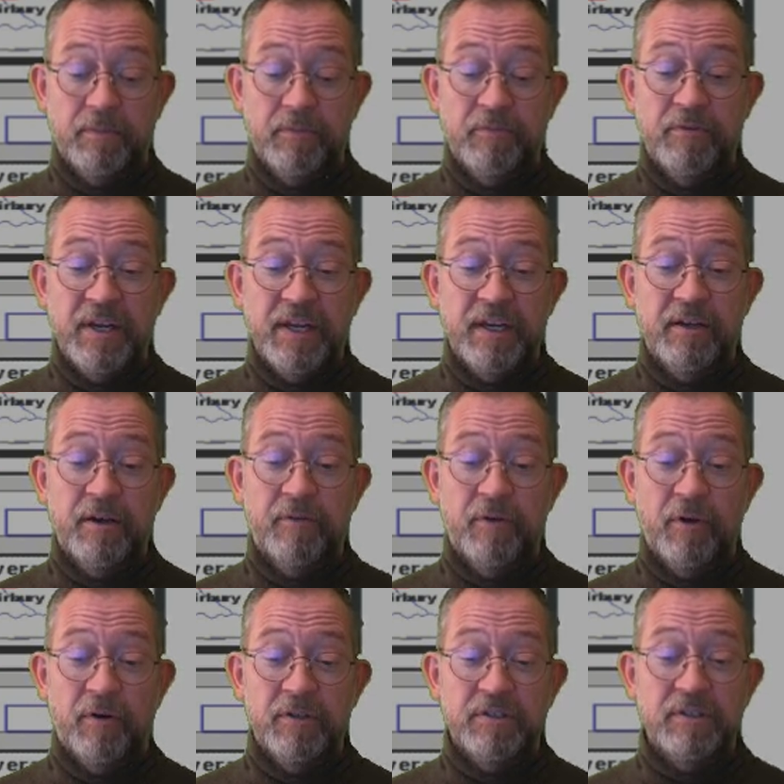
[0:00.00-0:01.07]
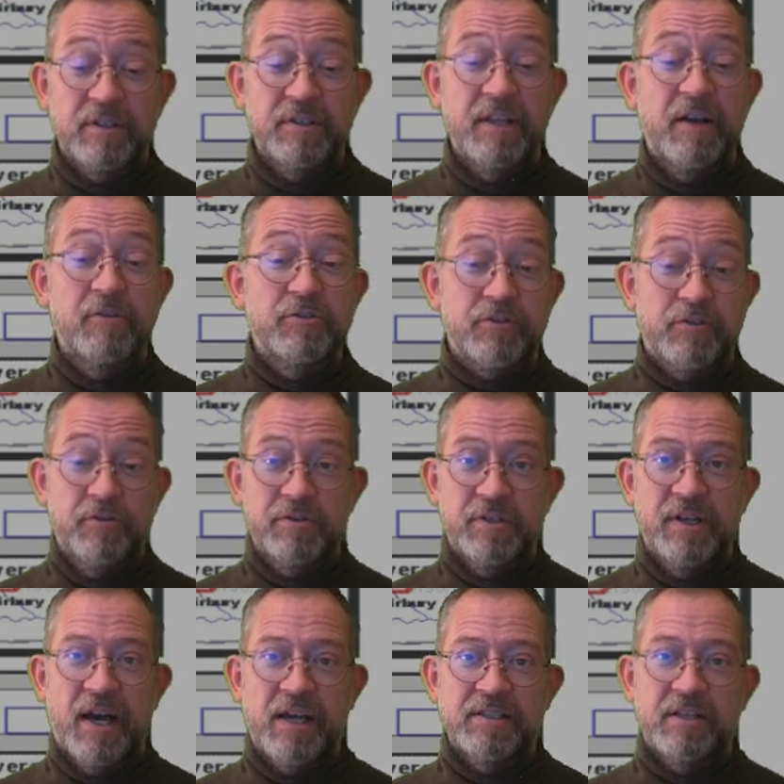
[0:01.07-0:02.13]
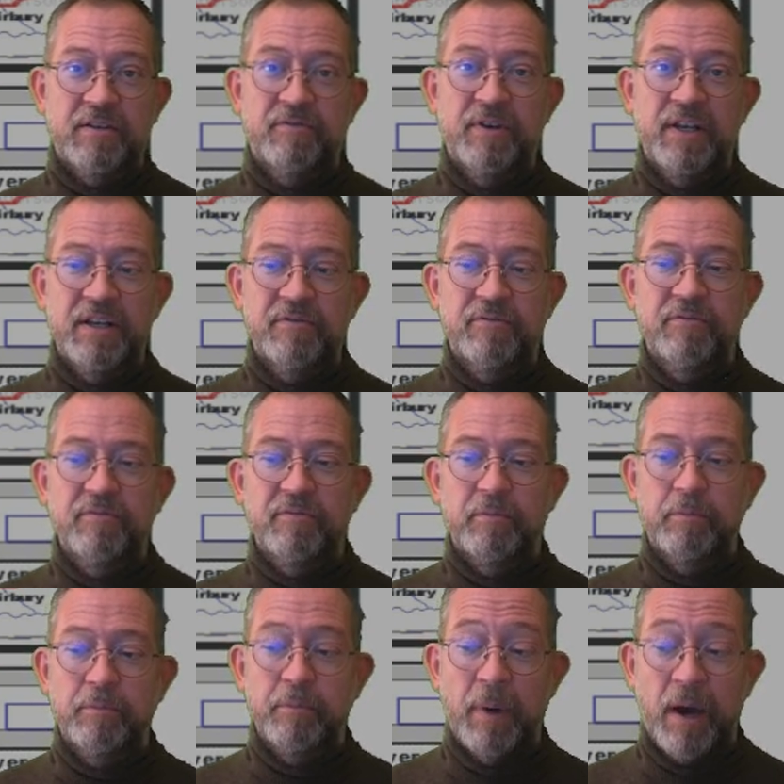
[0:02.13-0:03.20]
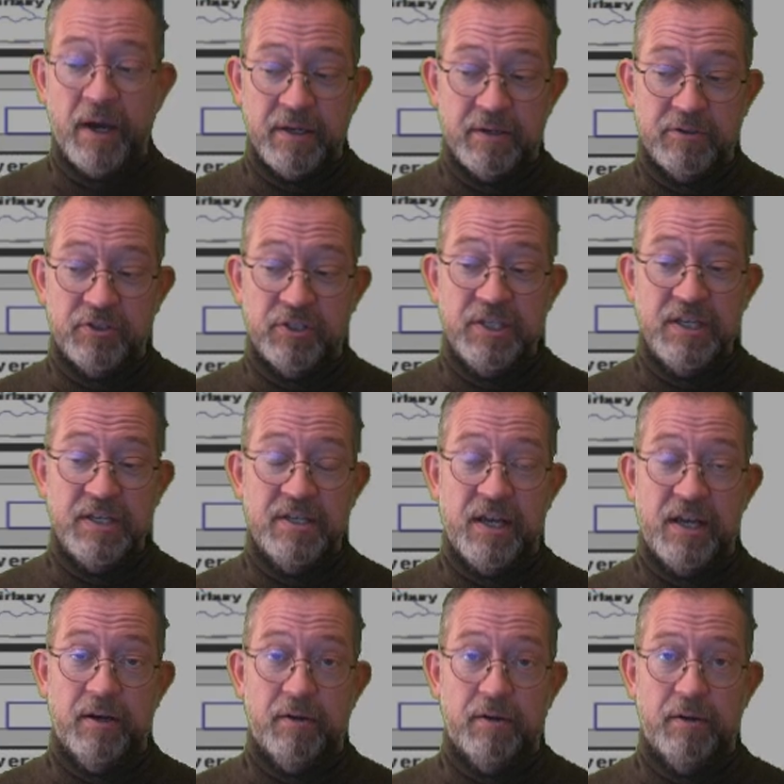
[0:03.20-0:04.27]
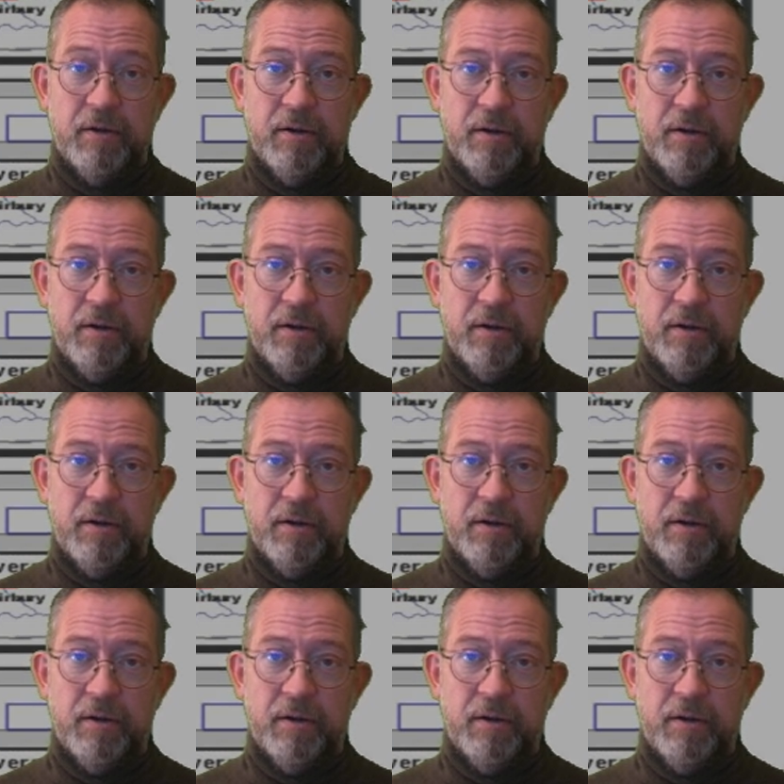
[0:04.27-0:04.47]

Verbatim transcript: read of yours, they will scrutinize it in much detail.